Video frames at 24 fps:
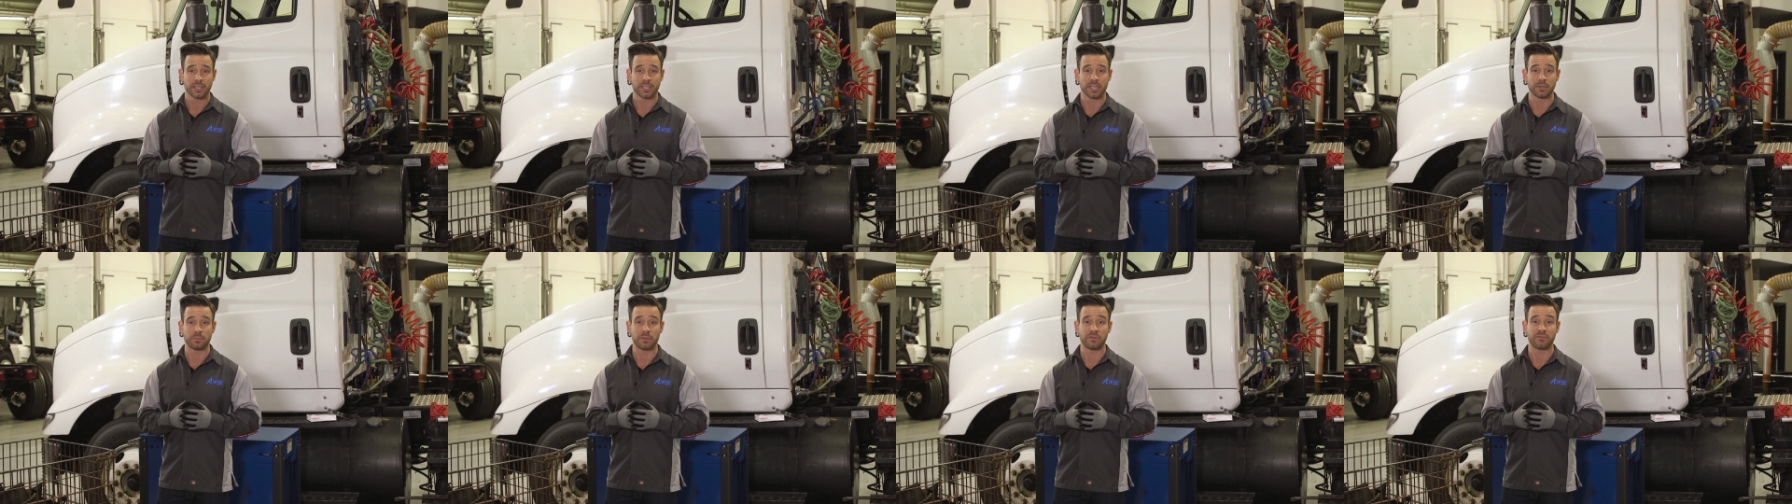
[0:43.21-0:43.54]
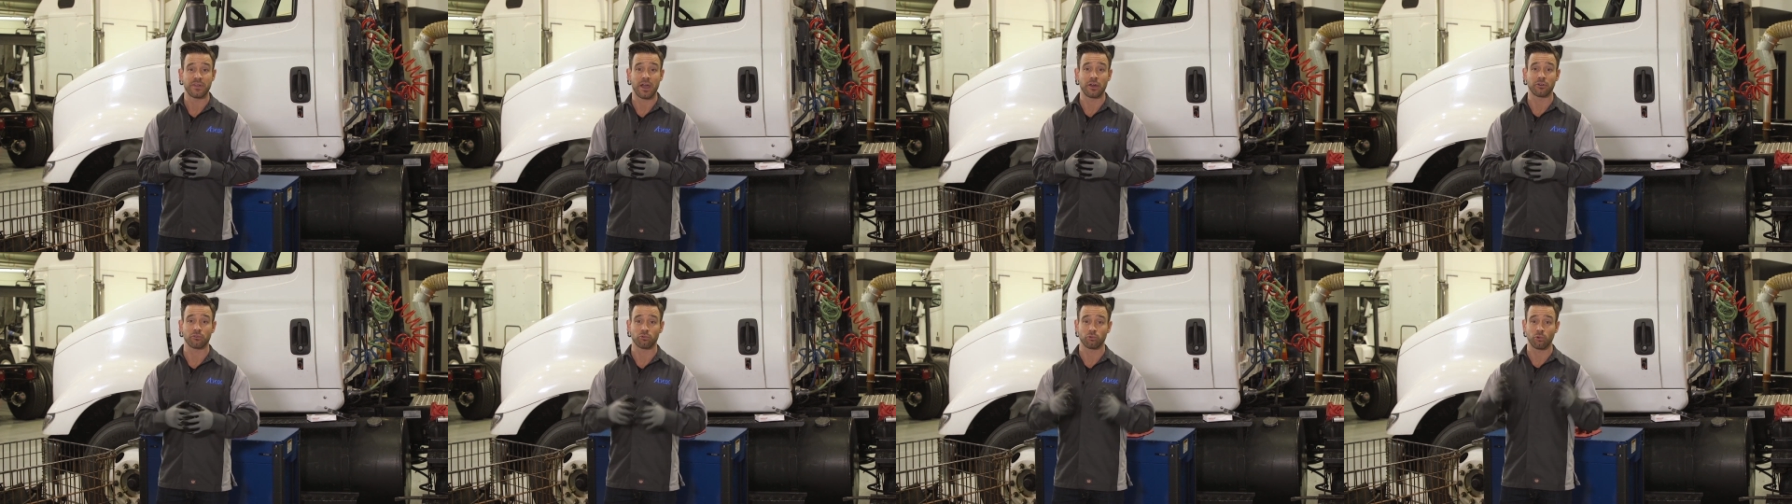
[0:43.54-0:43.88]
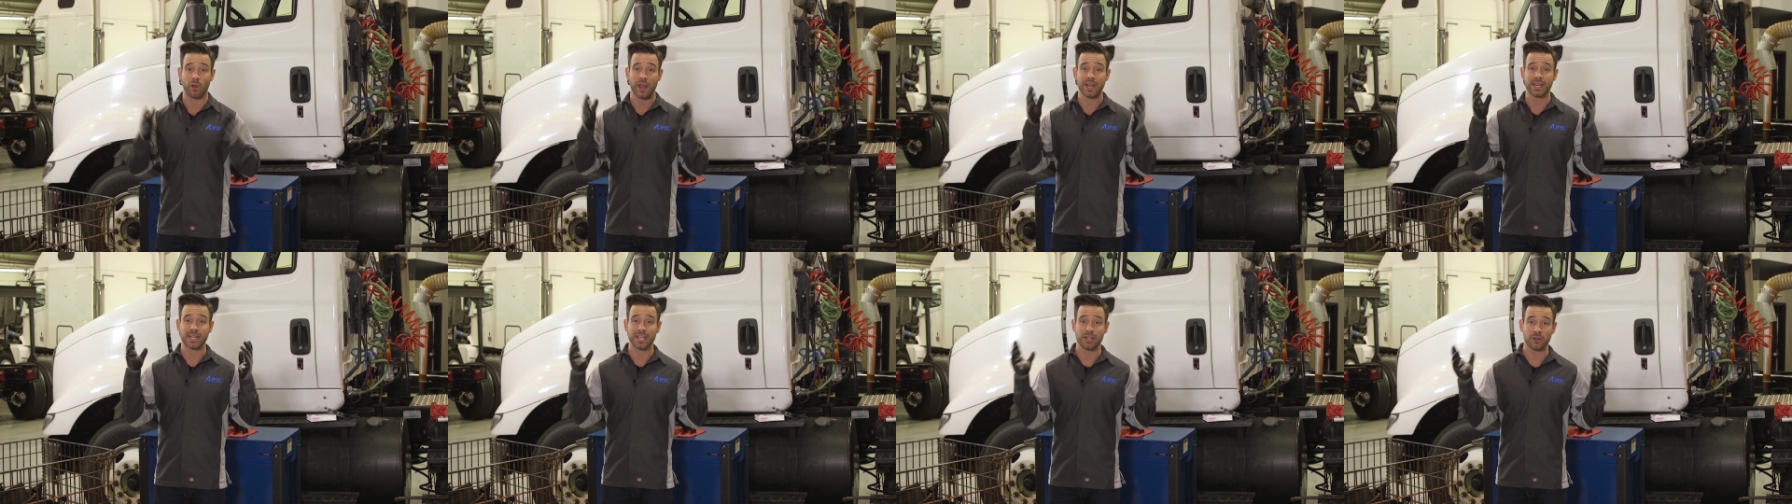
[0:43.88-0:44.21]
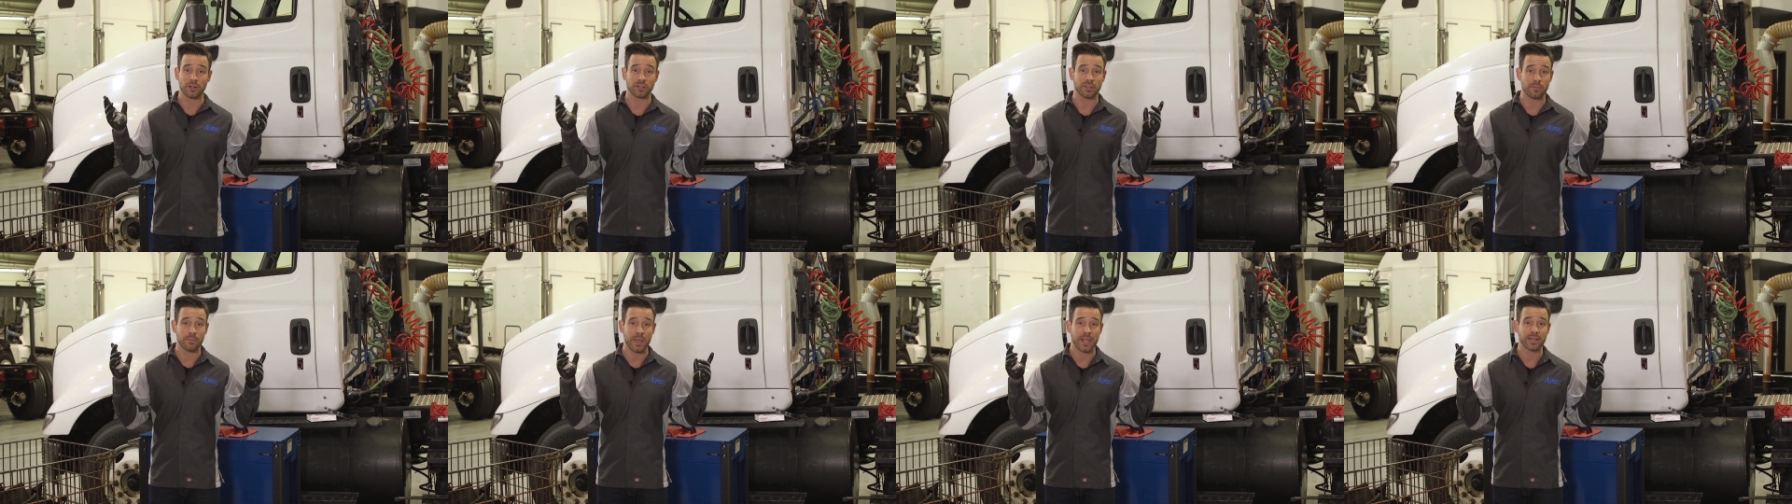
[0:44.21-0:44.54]
can be found right
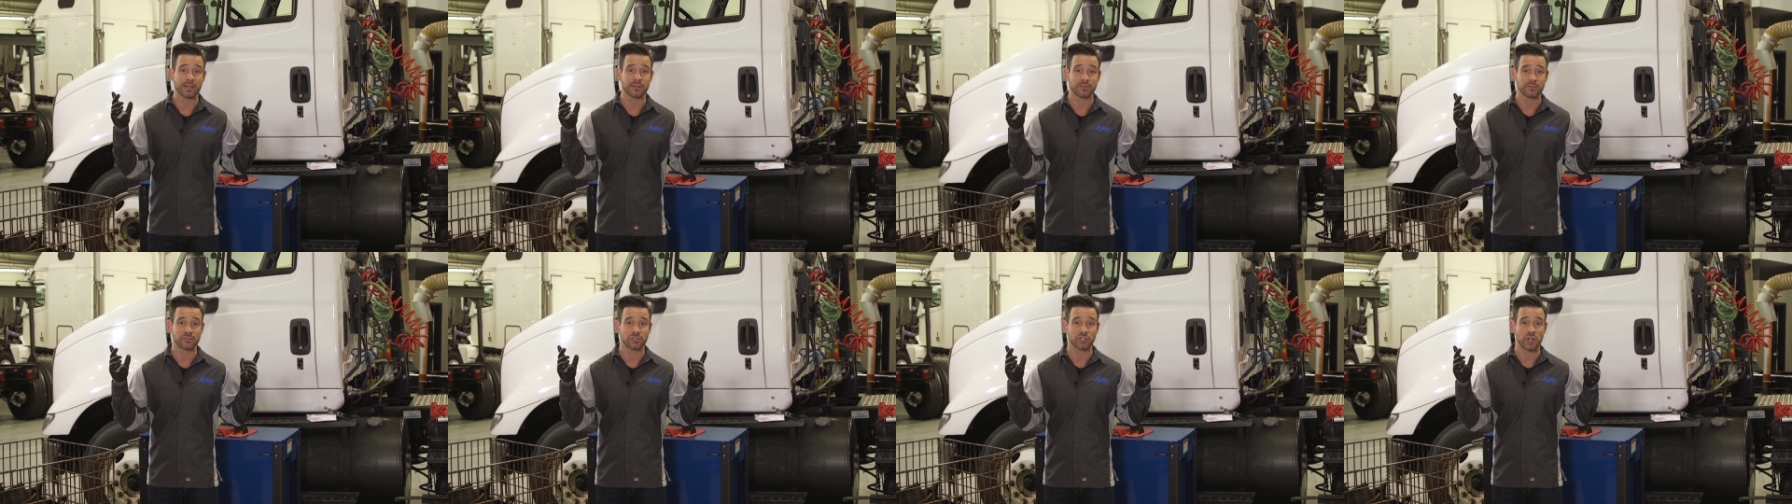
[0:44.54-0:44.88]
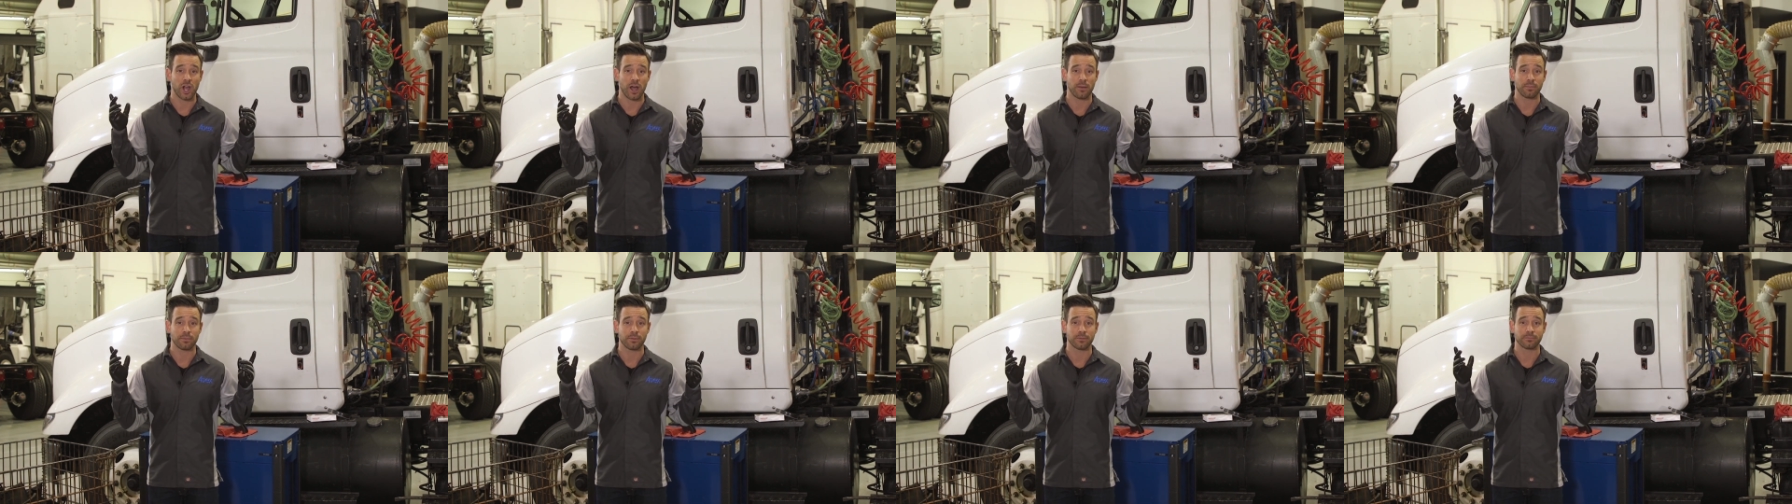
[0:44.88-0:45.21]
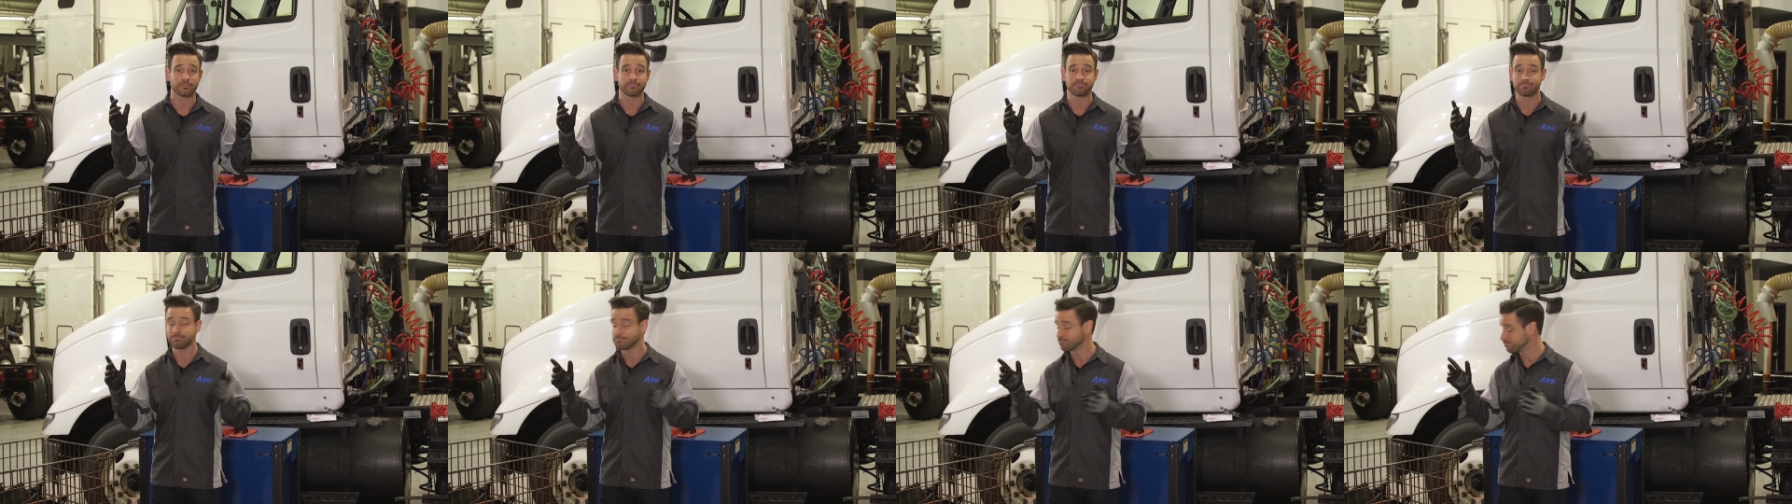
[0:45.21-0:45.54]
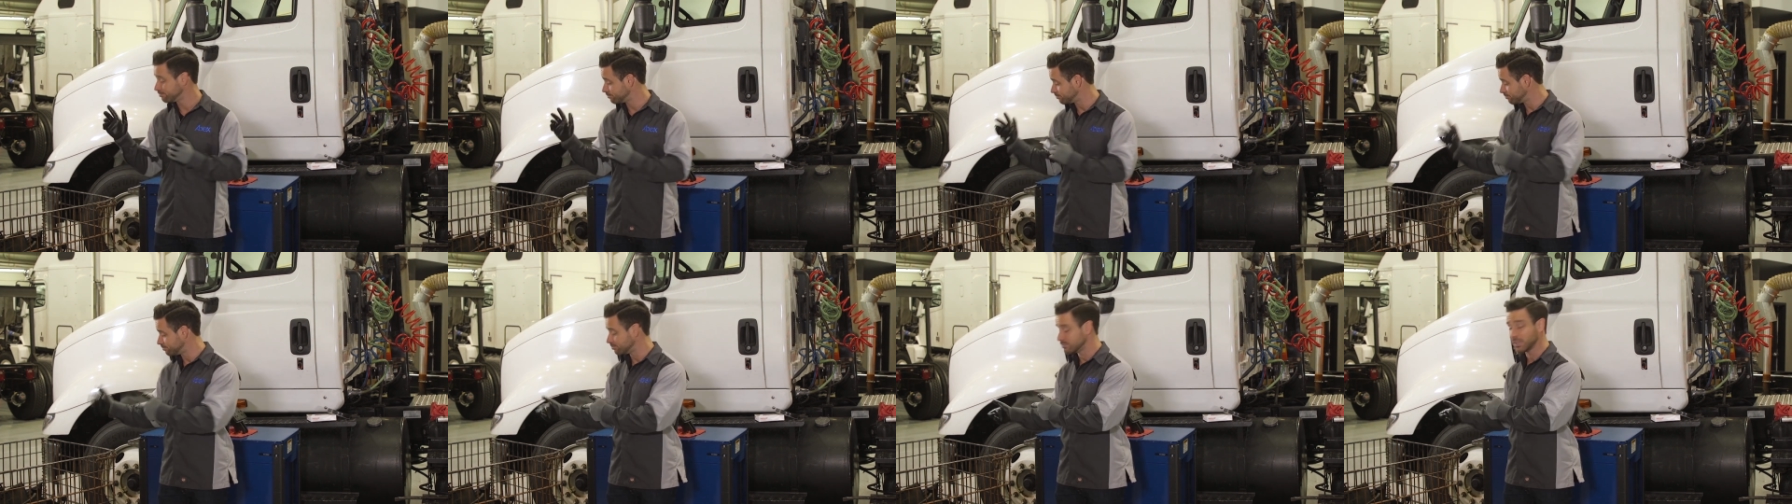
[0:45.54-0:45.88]
here at the maintenance shop
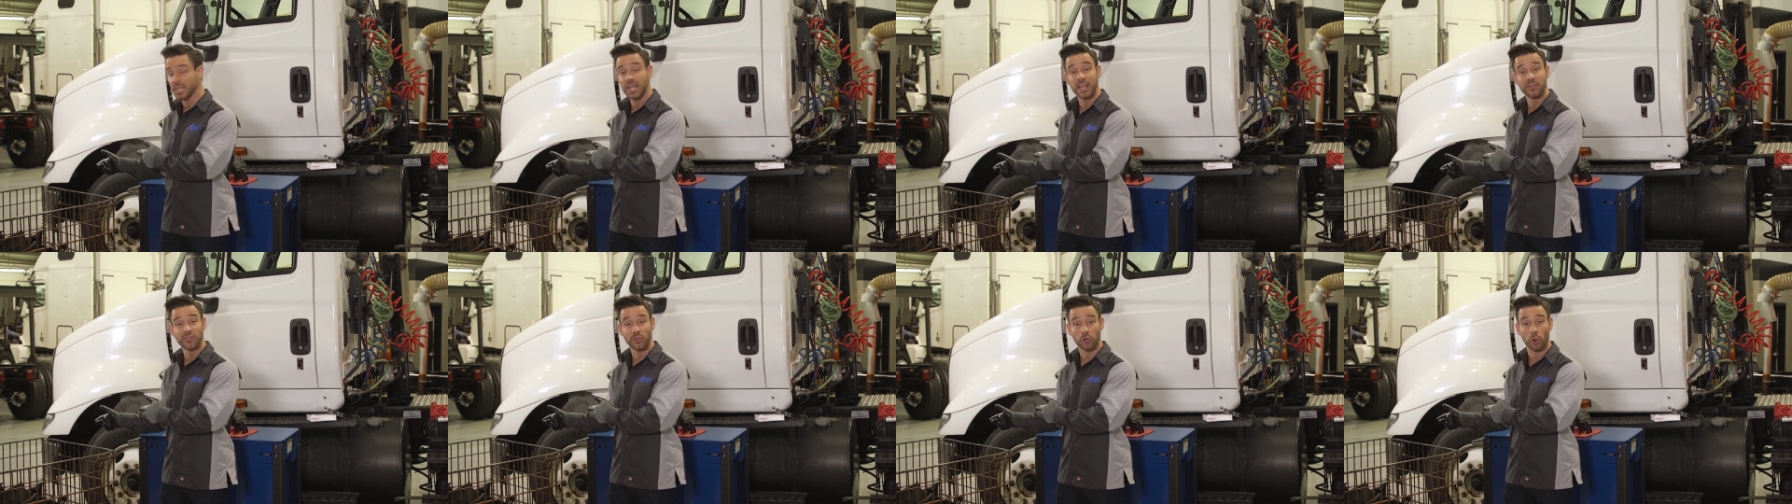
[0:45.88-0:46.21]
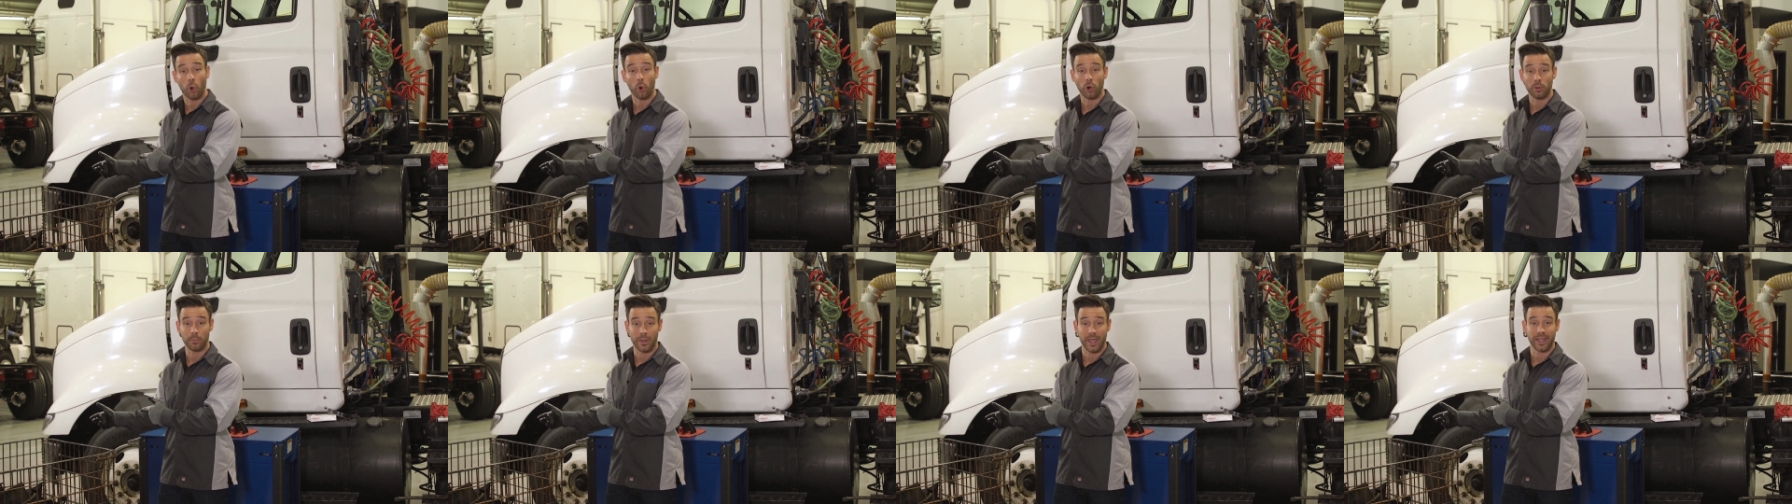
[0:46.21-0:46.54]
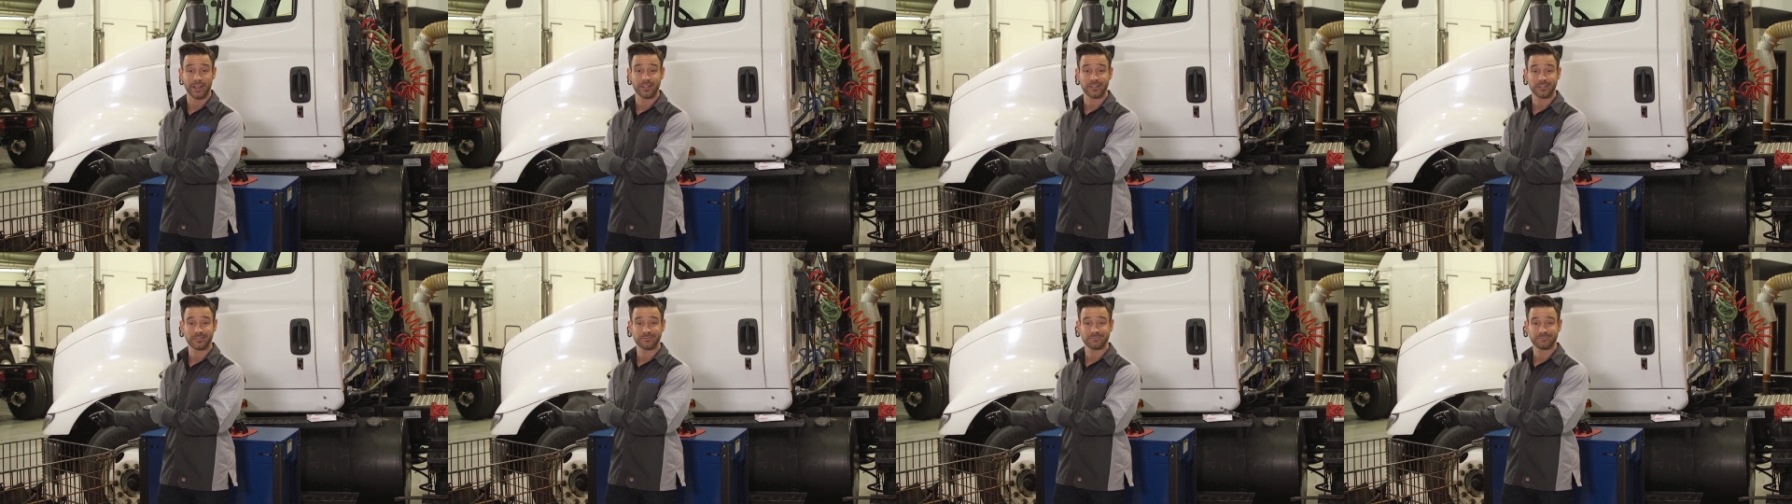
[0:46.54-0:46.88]
in the Core Bank.